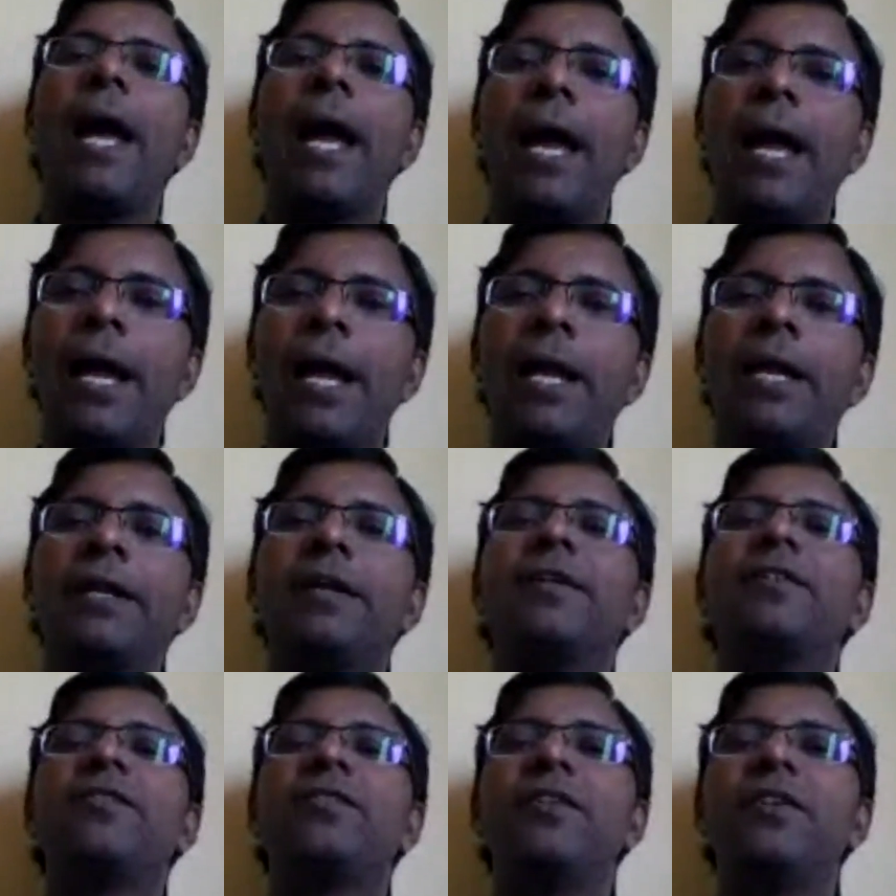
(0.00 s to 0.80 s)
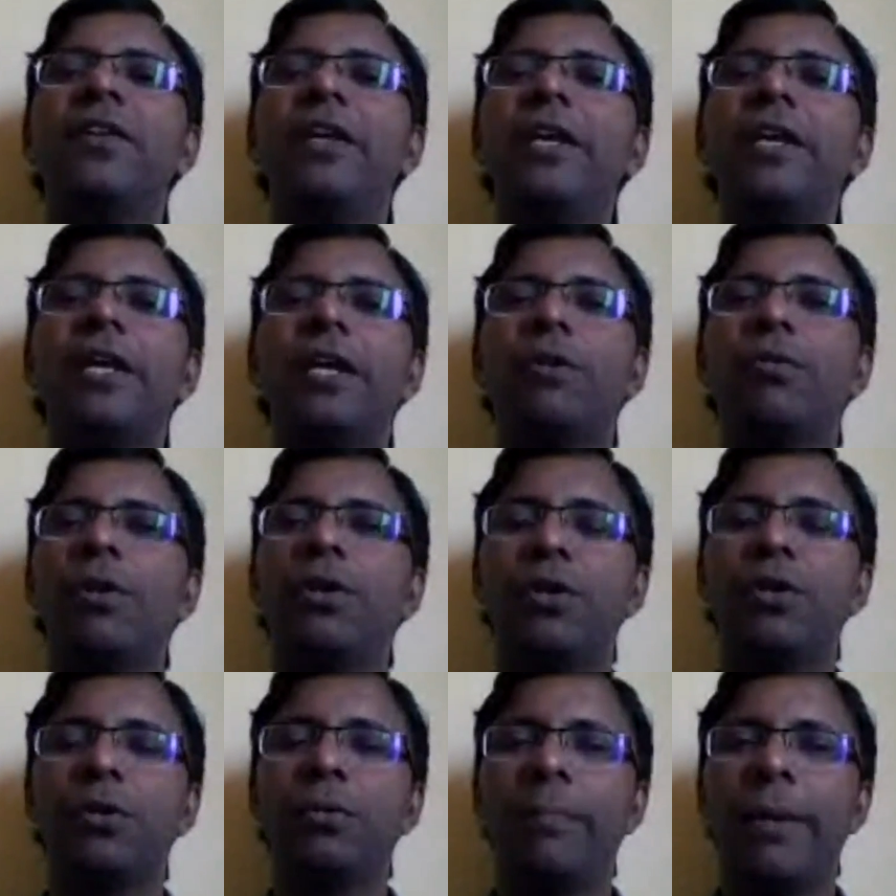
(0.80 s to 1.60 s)
and city
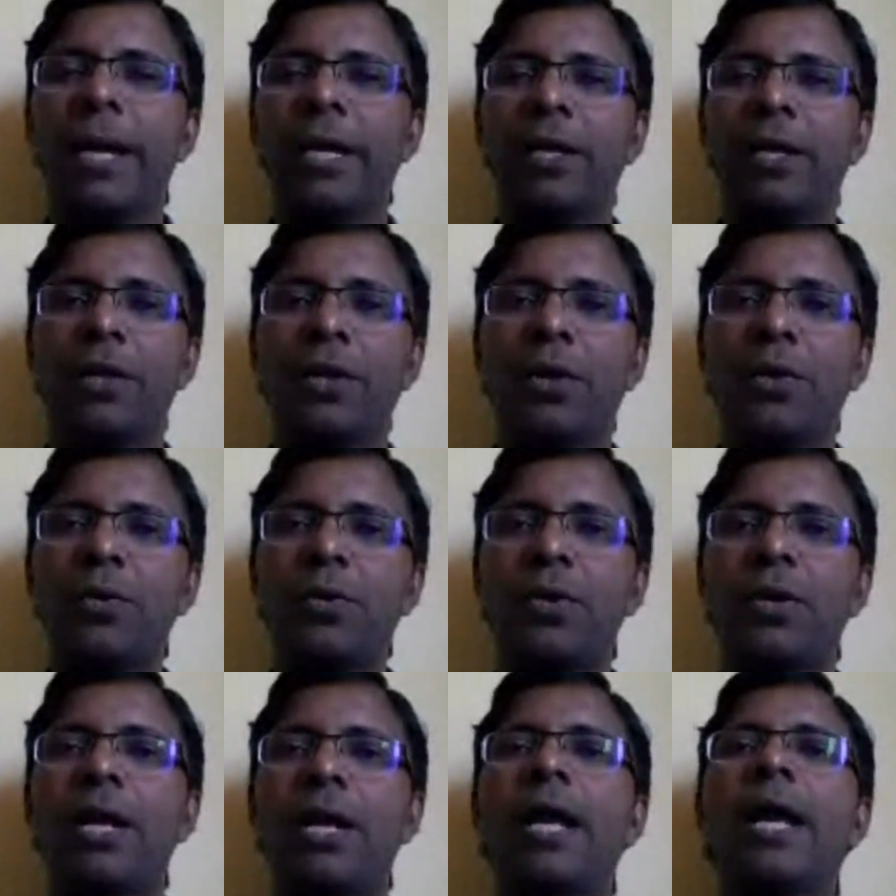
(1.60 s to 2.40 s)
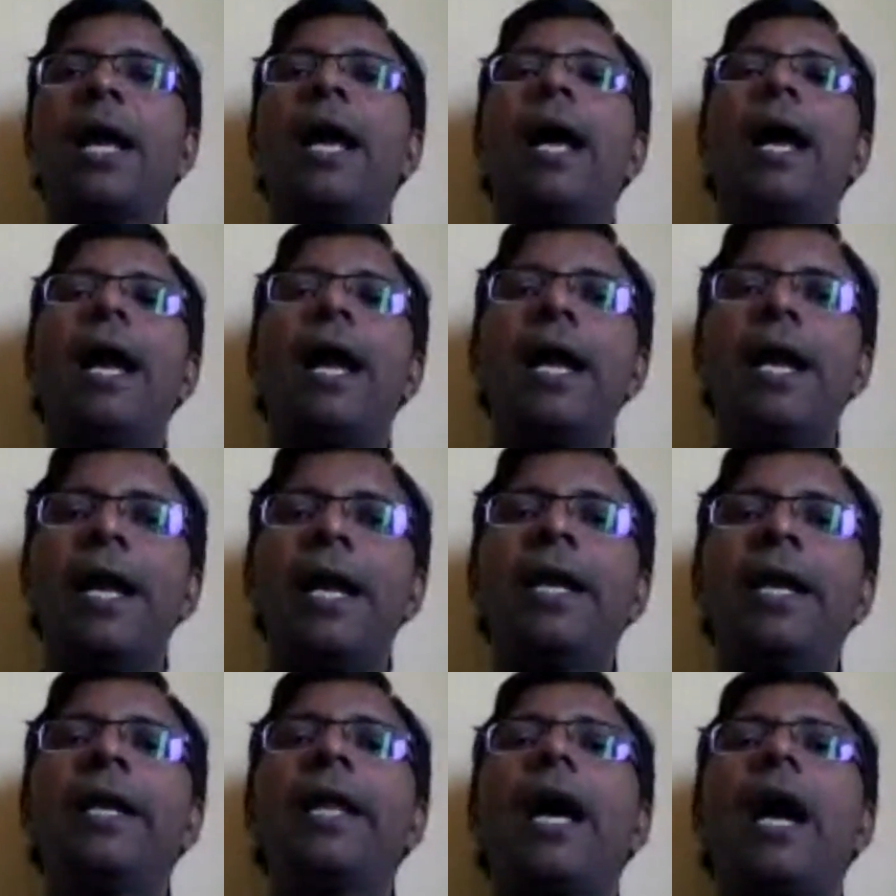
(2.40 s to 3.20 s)
equal to Bangalore
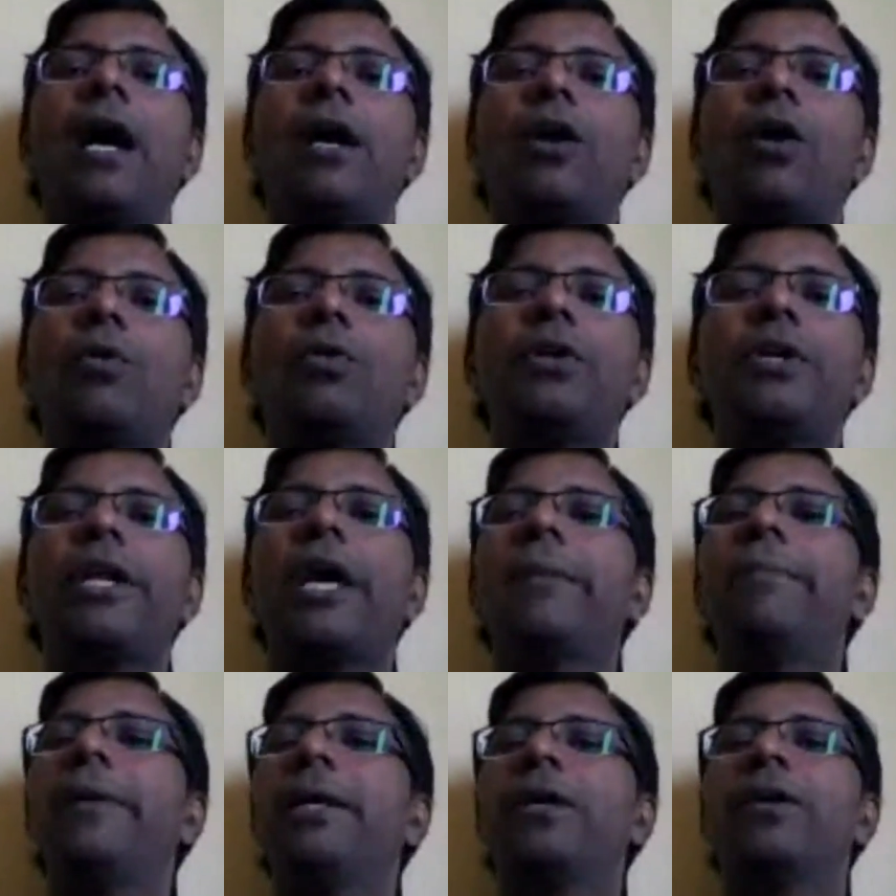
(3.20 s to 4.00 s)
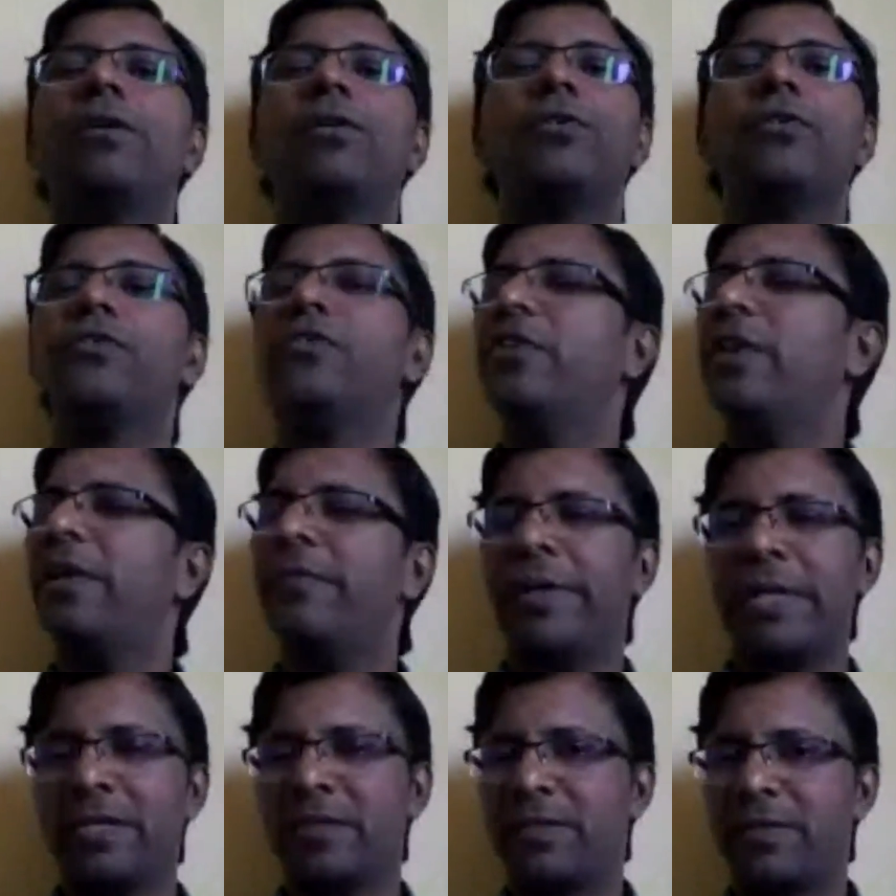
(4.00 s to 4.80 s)
and account type equal to
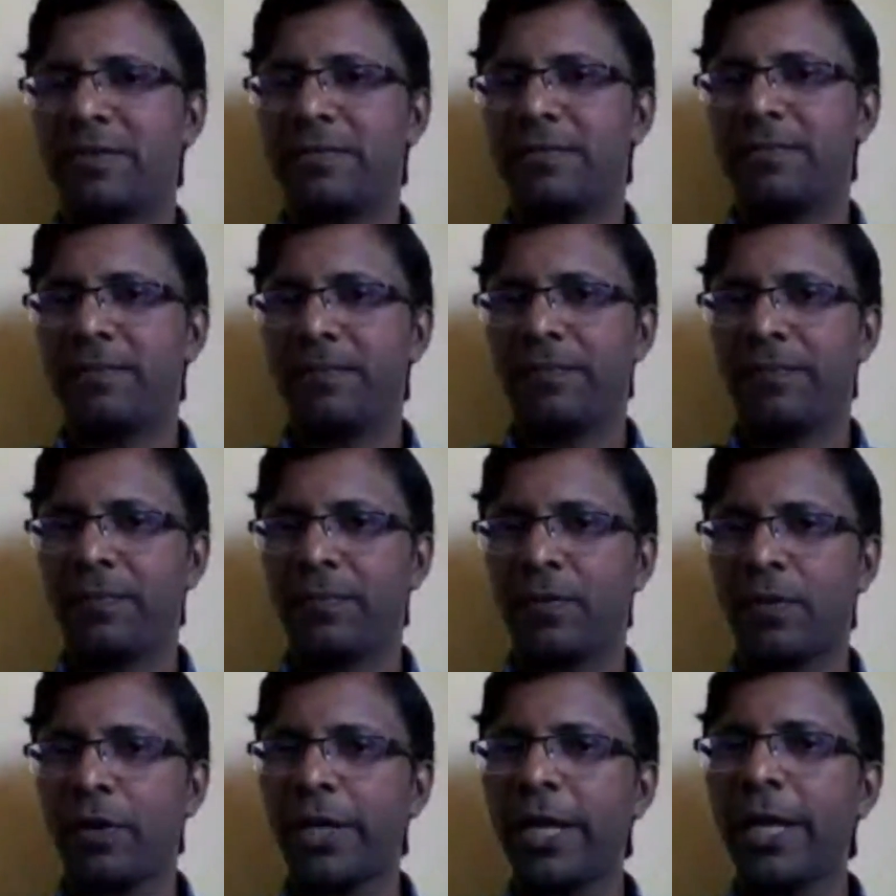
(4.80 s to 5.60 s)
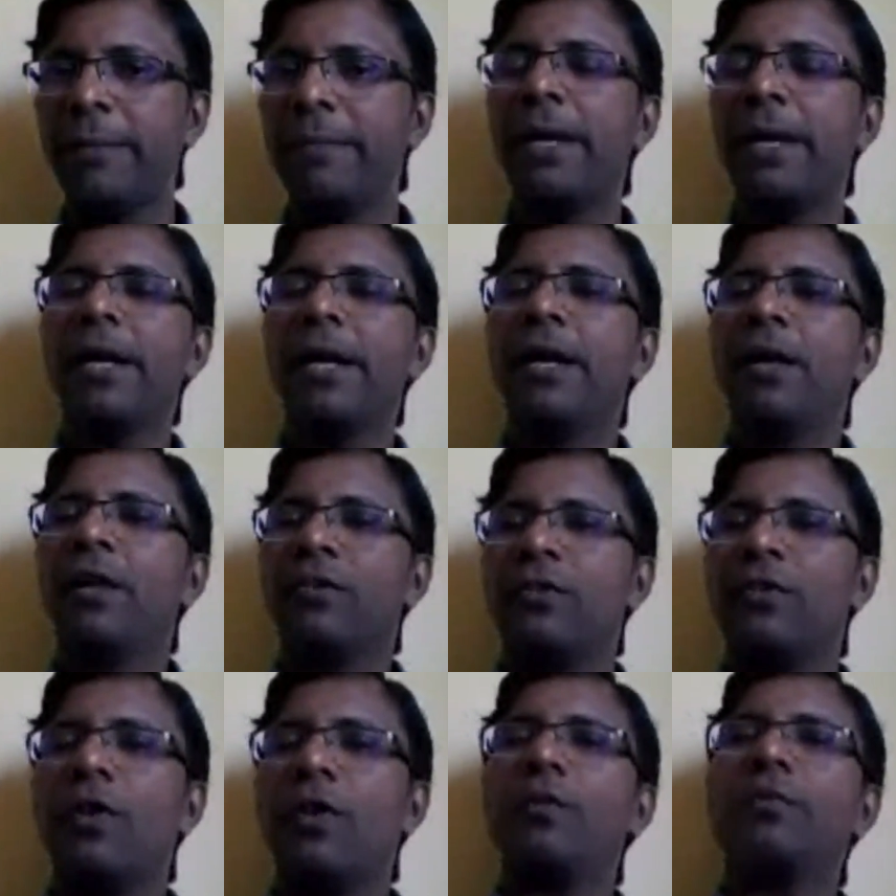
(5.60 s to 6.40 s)
savings. Okay,
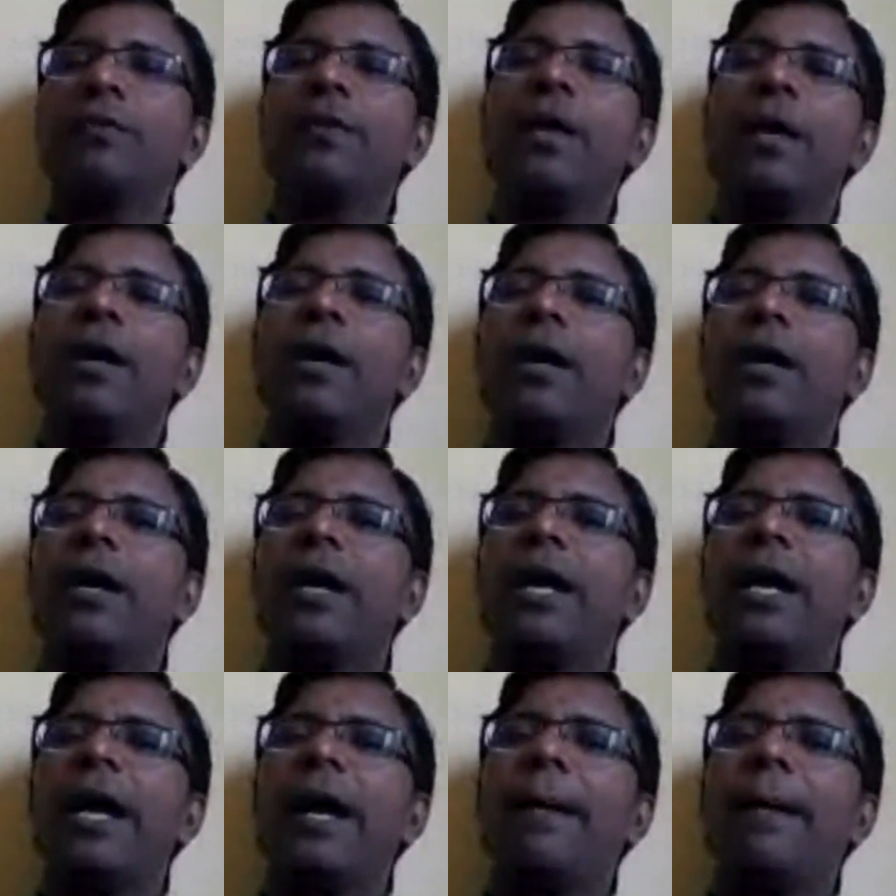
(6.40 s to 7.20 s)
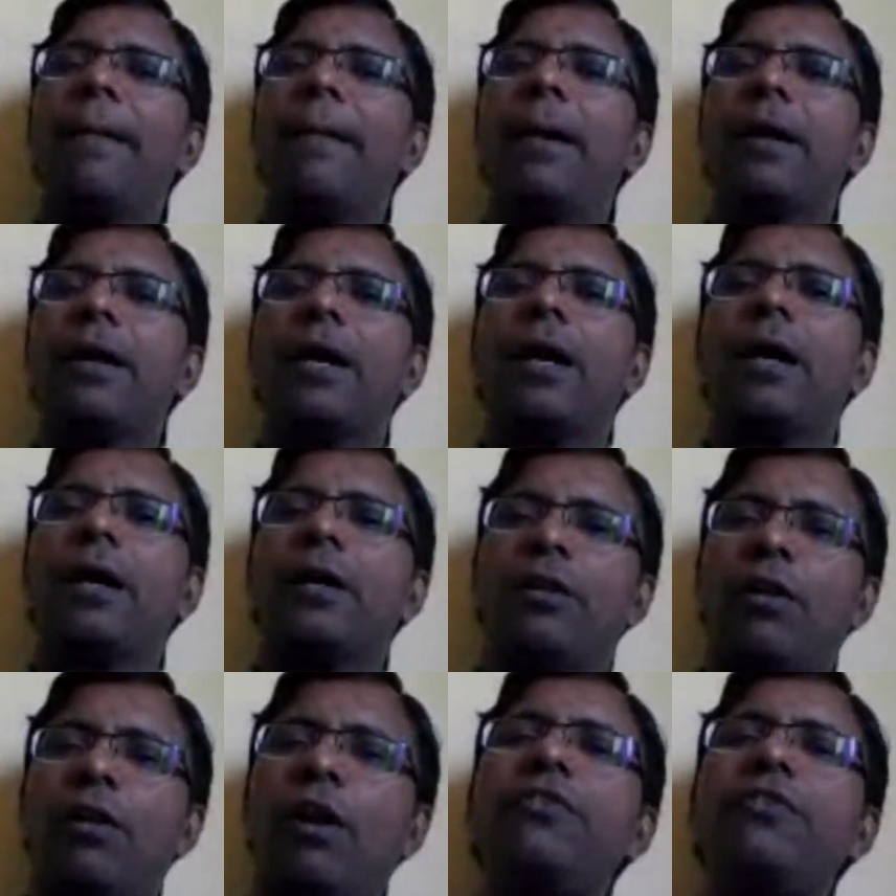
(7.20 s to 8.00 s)
so
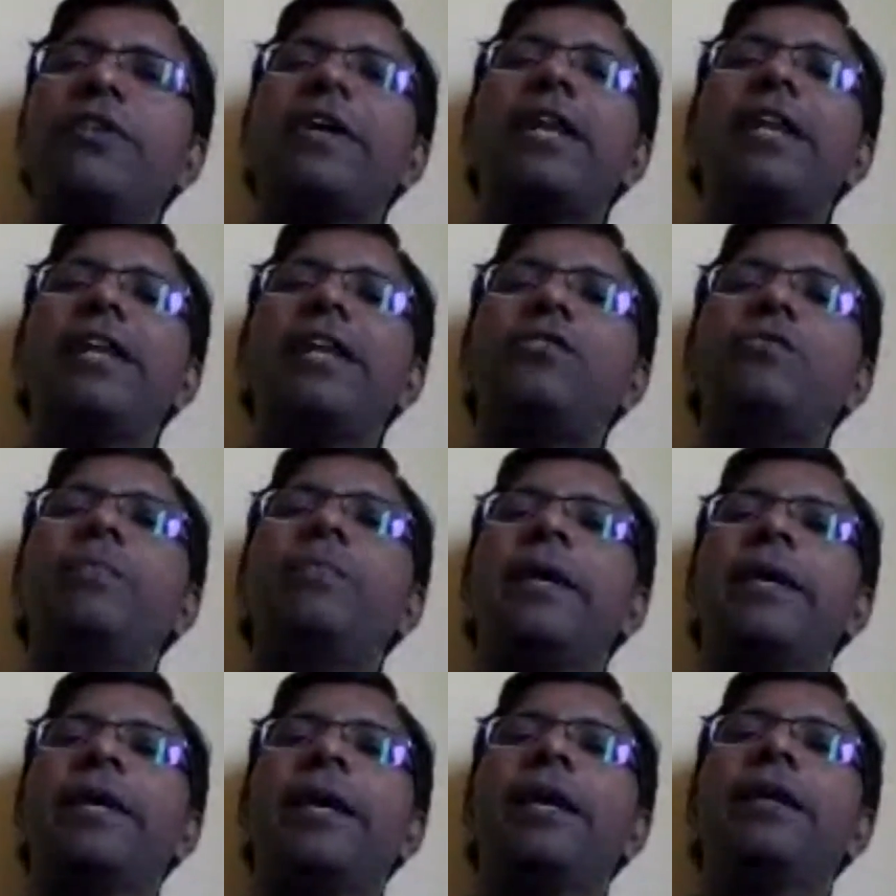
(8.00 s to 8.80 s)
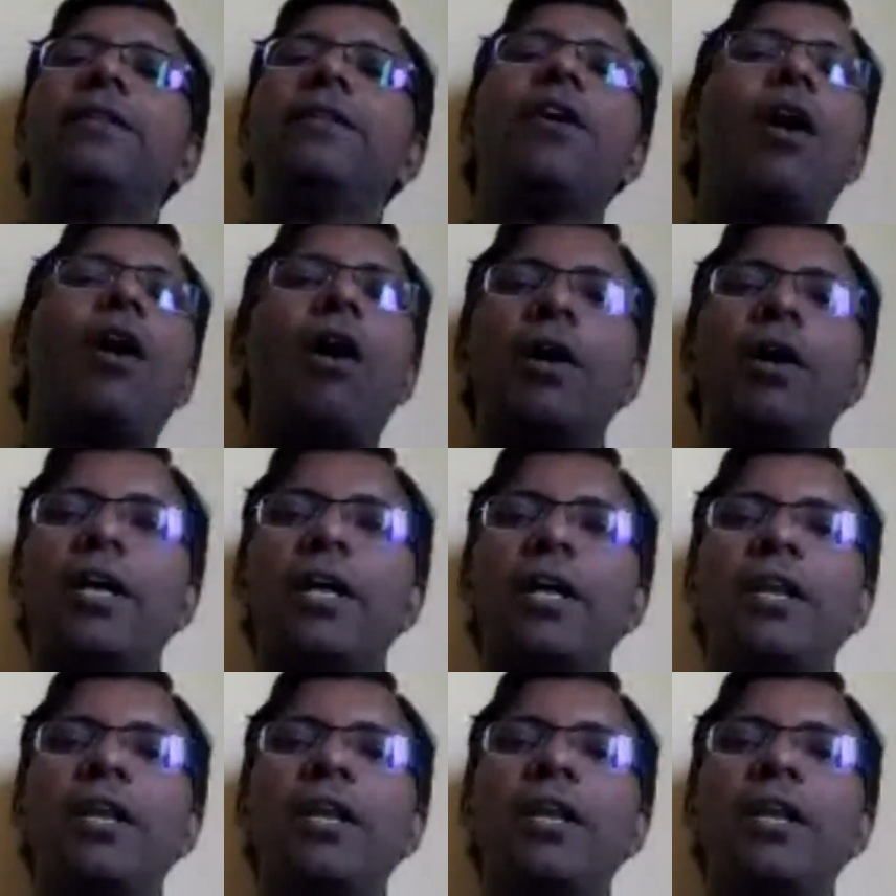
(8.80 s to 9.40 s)
logically speaking,